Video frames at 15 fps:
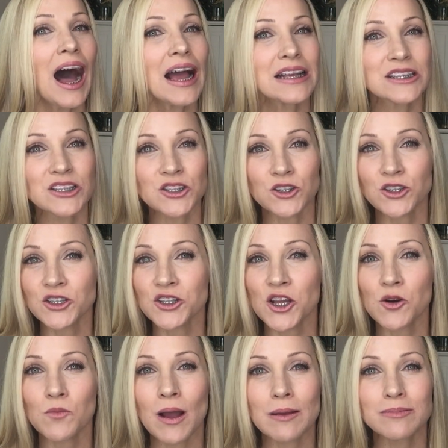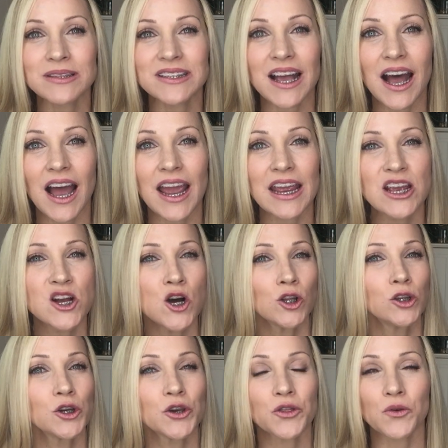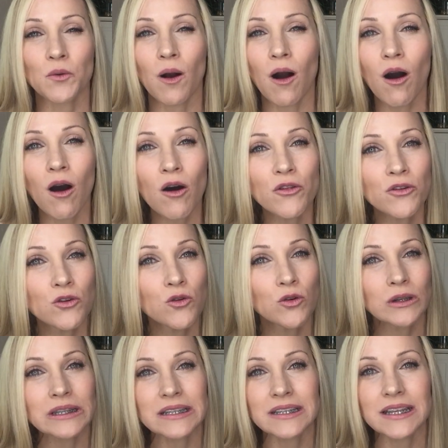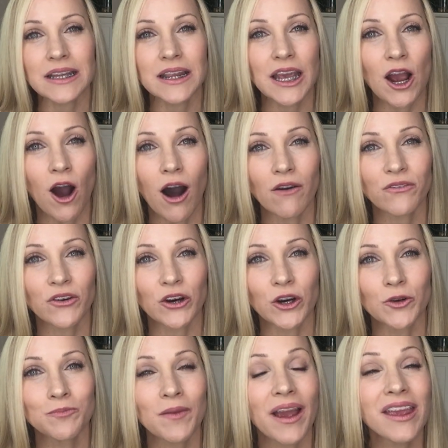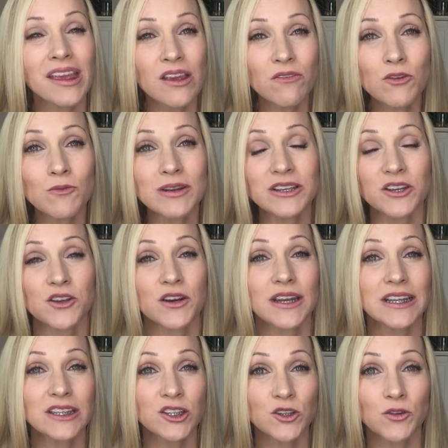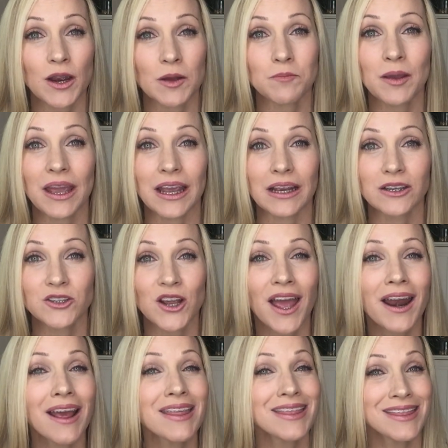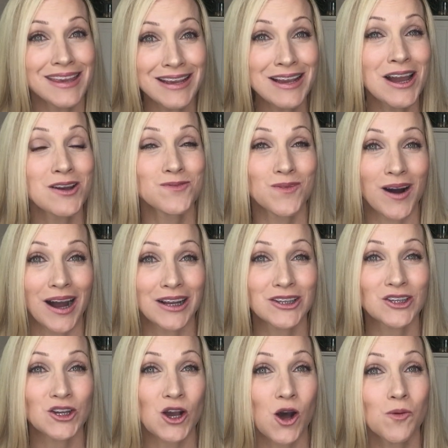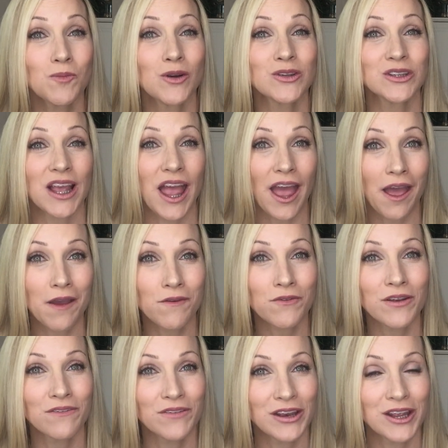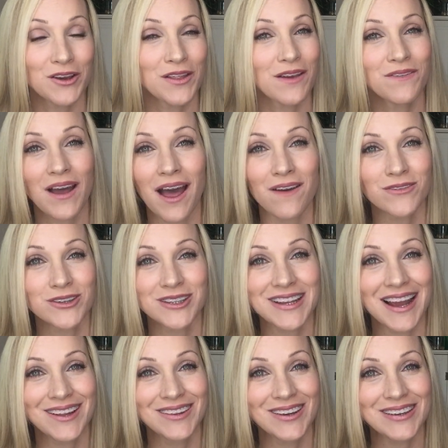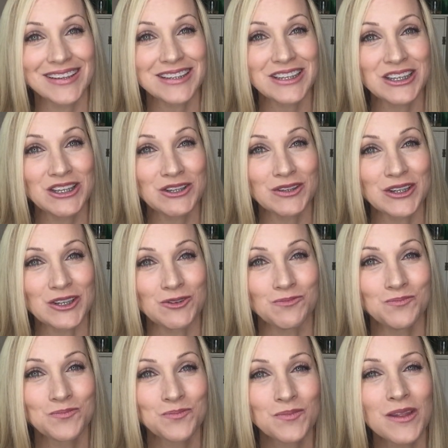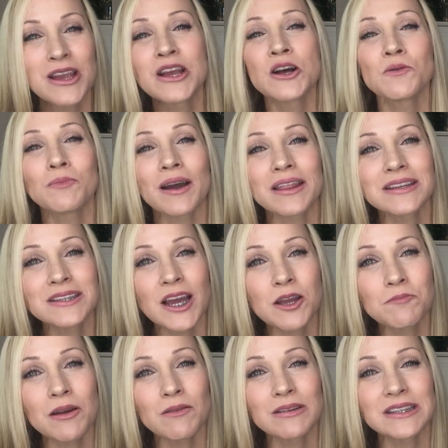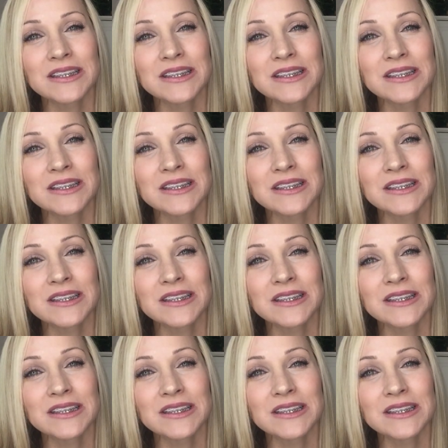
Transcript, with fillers: I searched their website, looked through all the courses that they offer. I even went to their Instagram page, and I think I watched almost every video they've ever downloaded to YouTube. By the time I